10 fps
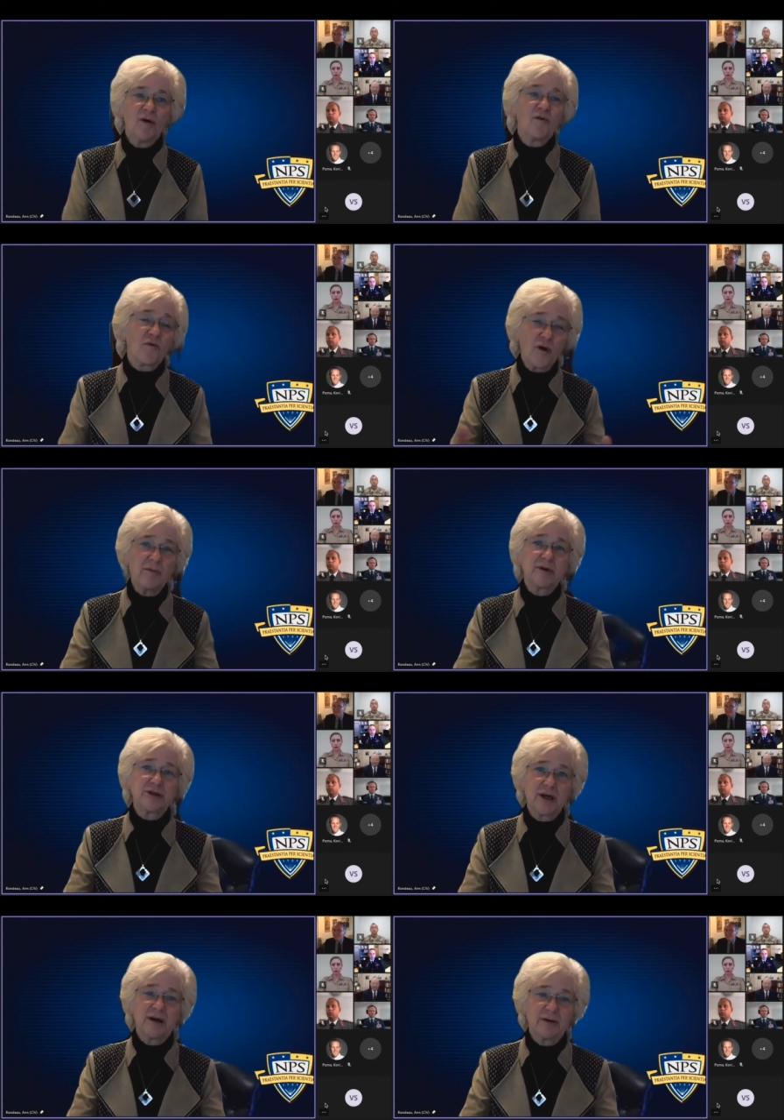former
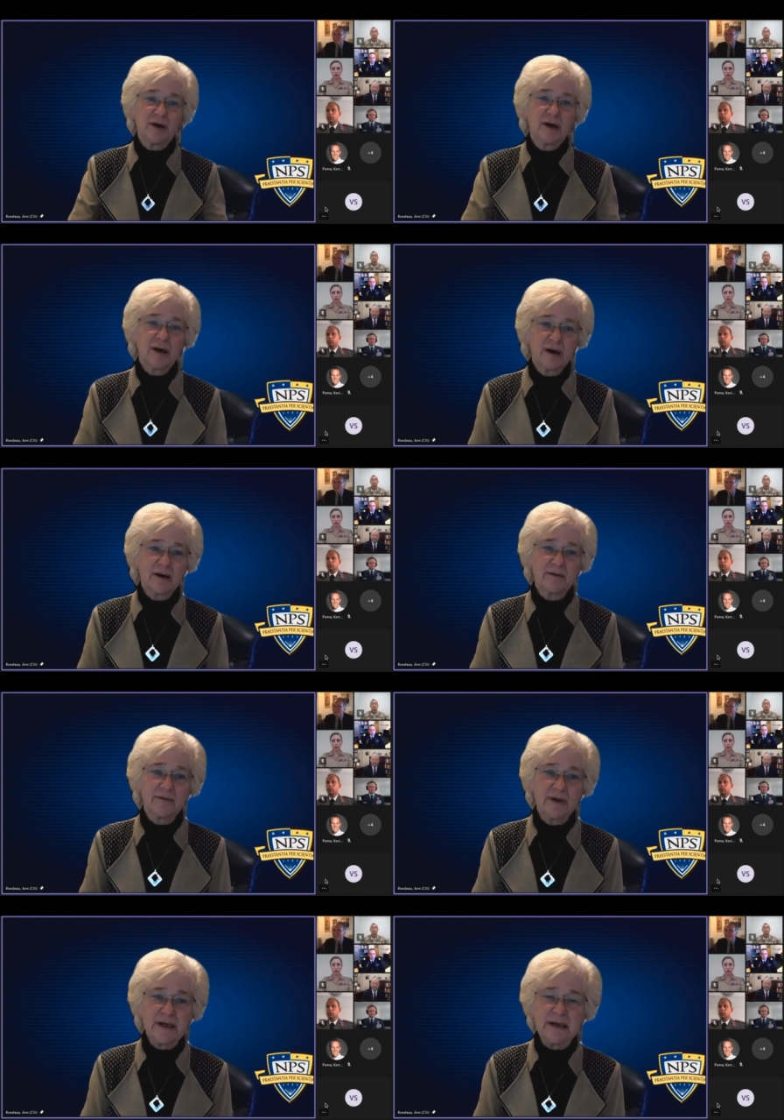chair
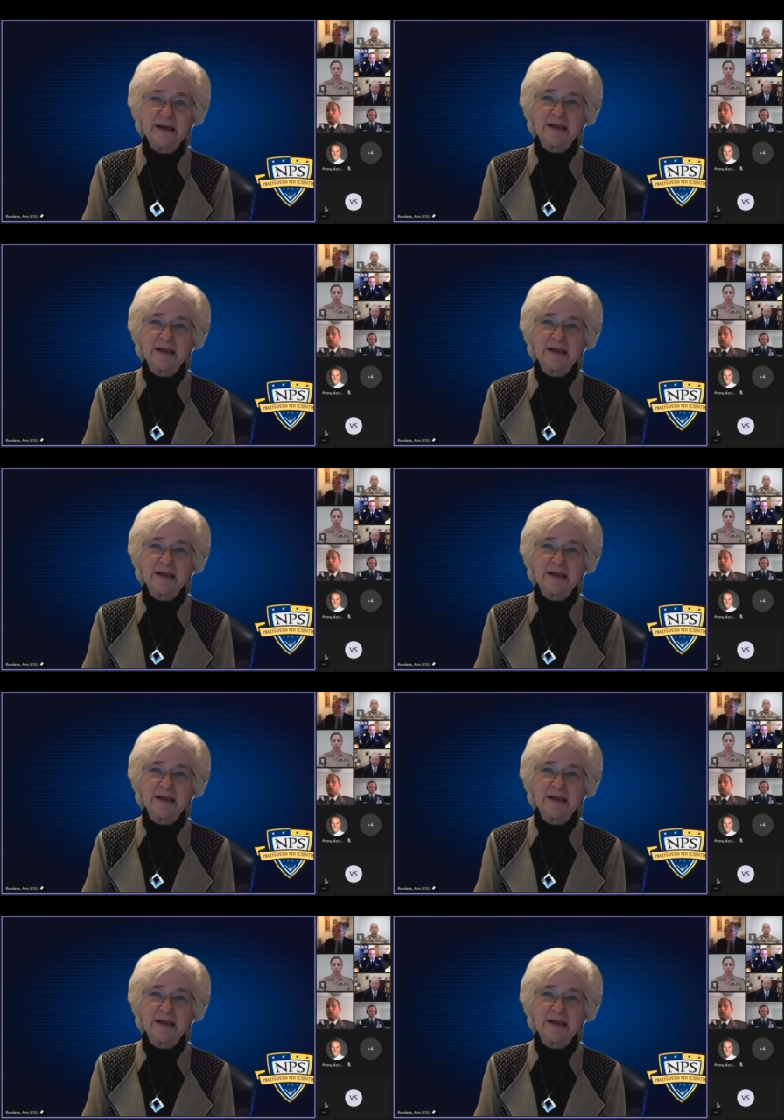of the